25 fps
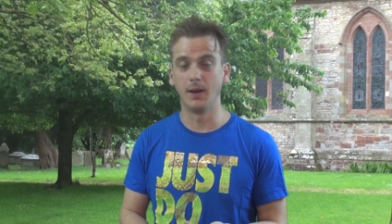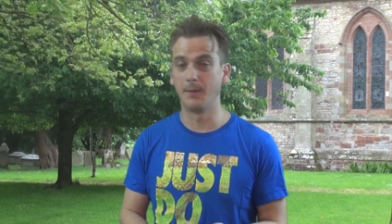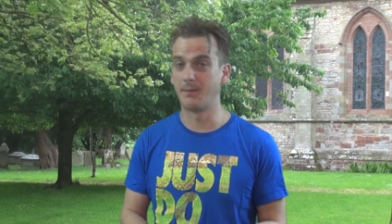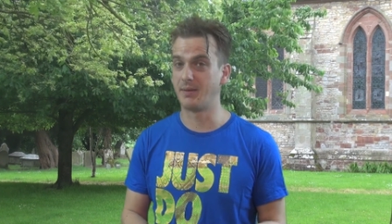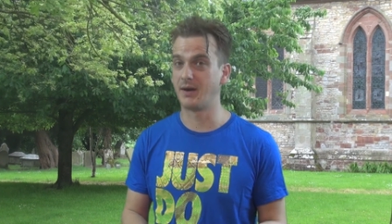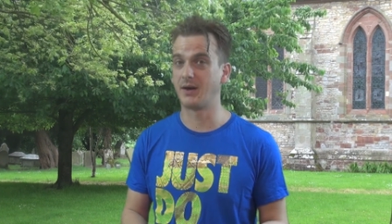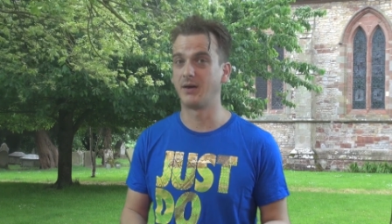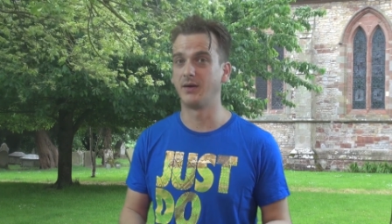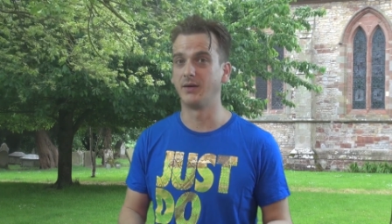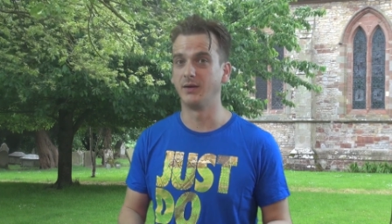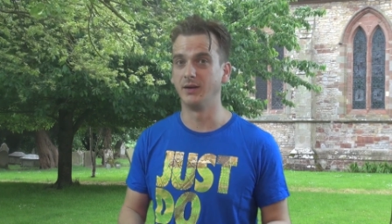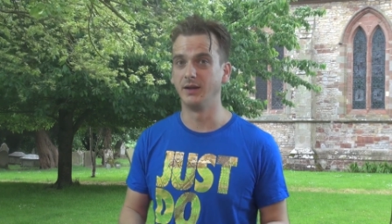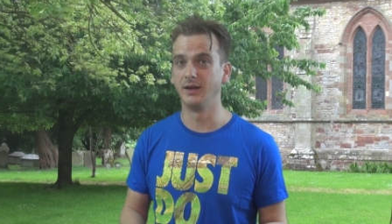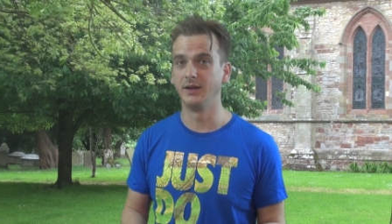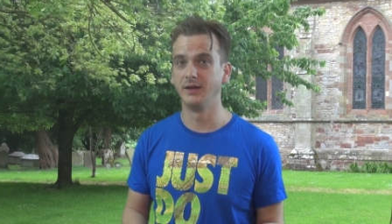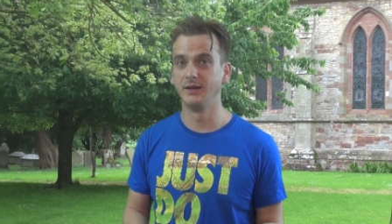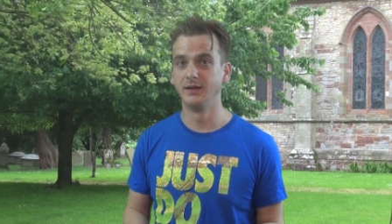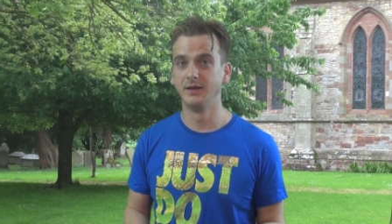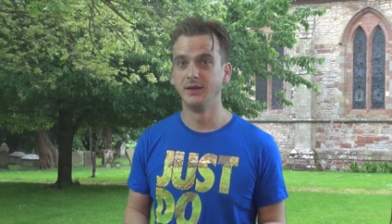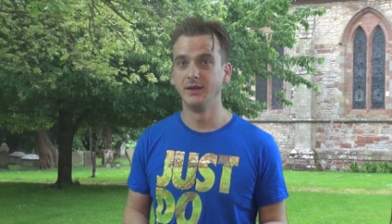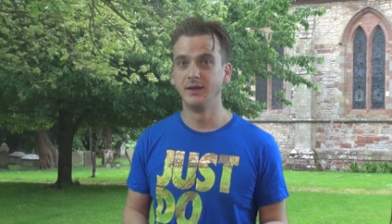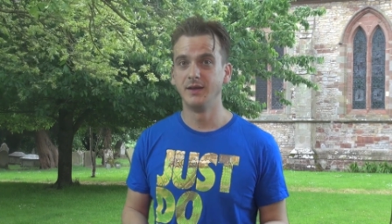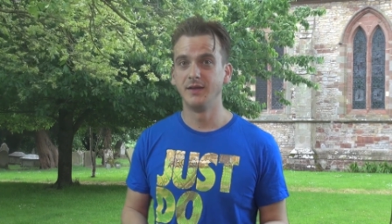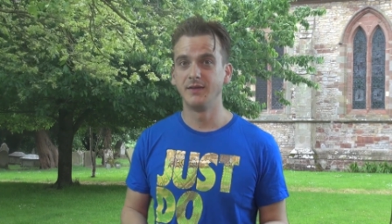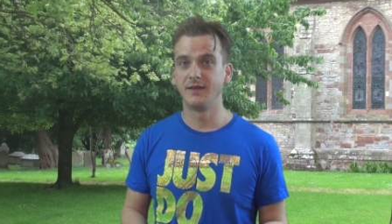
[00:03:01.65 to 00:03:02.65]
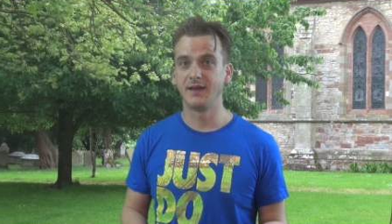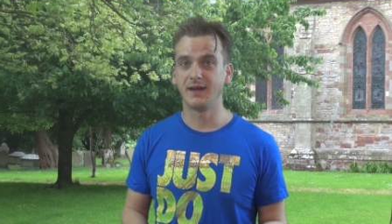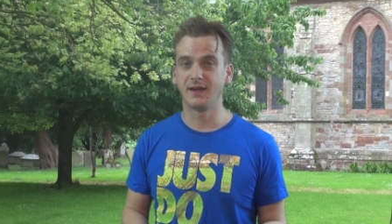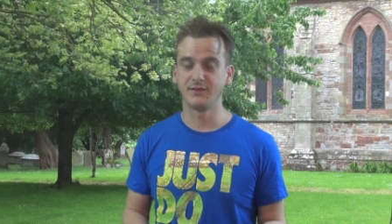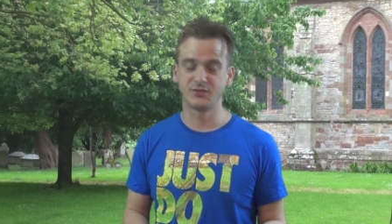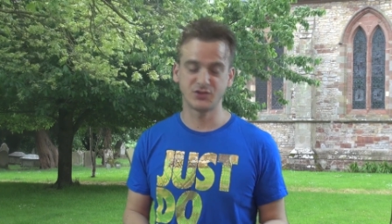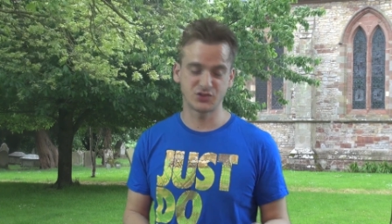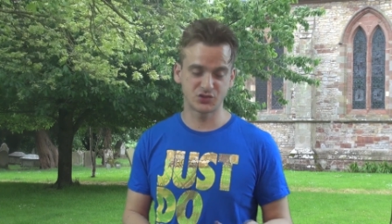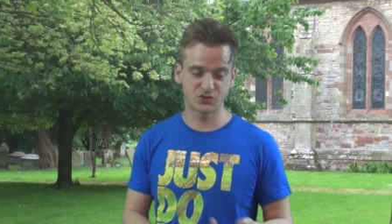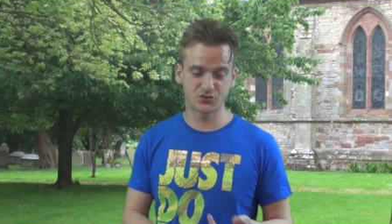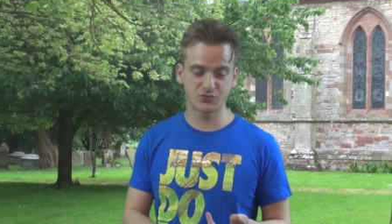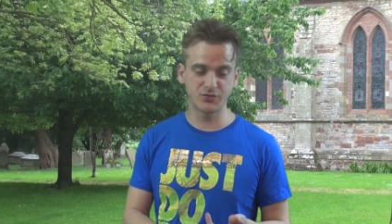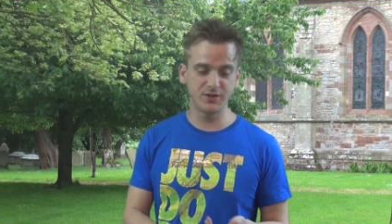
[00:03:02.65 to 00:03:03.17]
apparently. They have
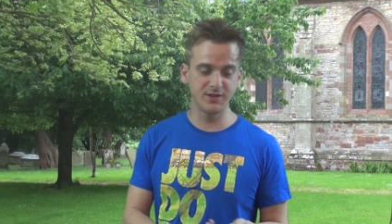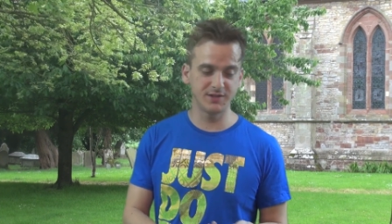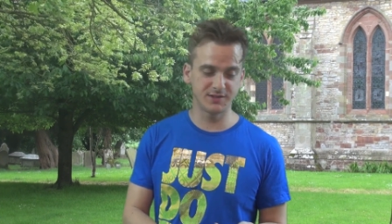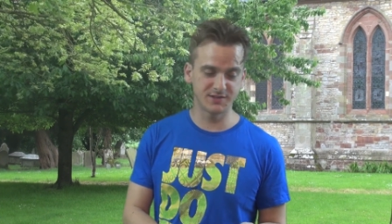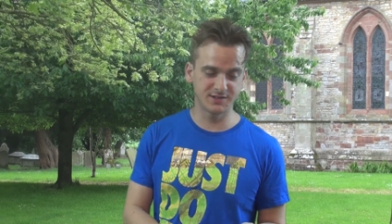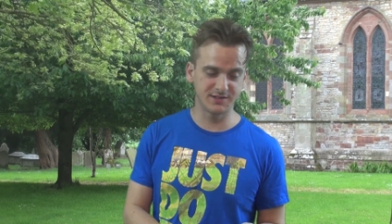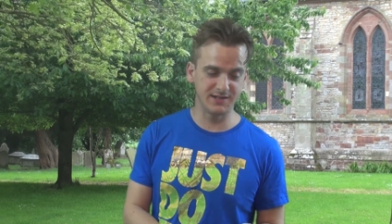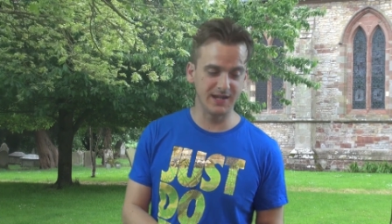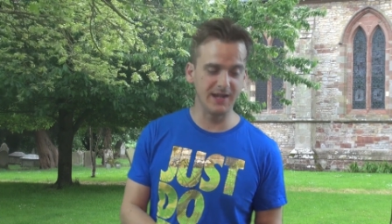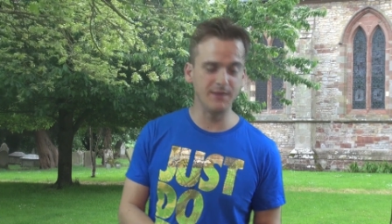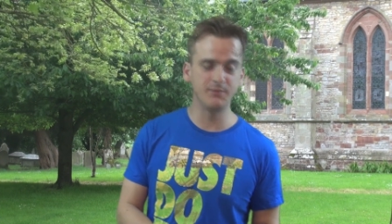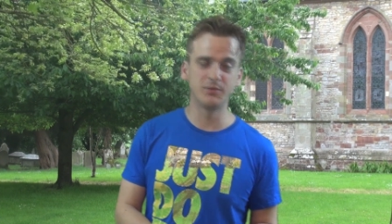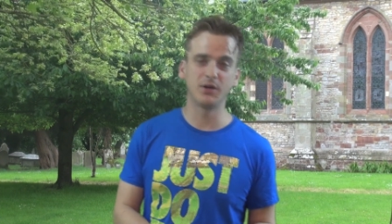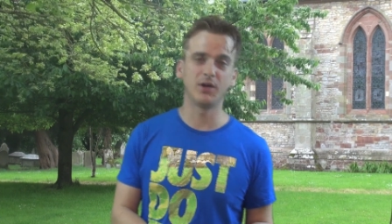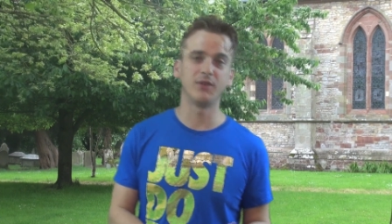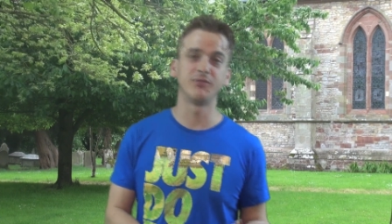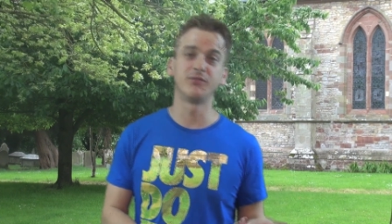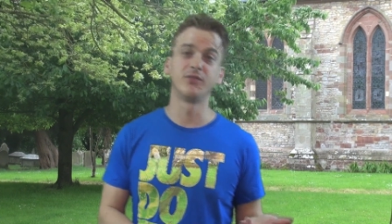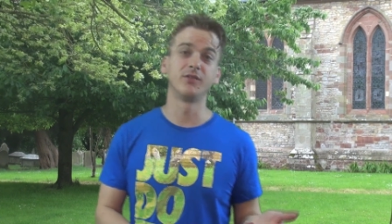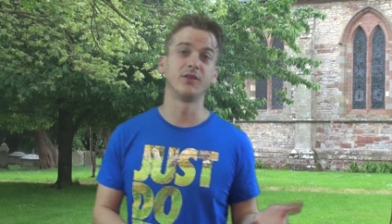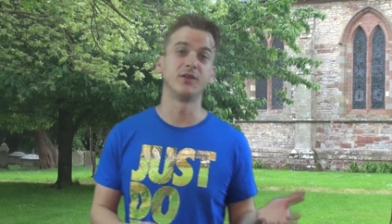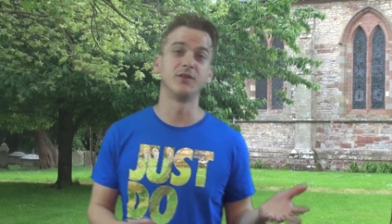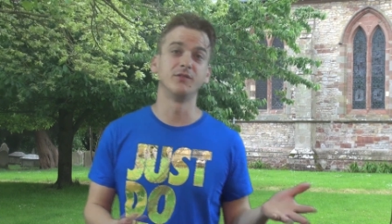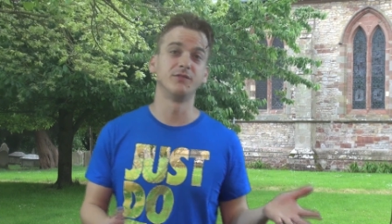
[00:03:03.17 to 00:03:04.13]
streets named after the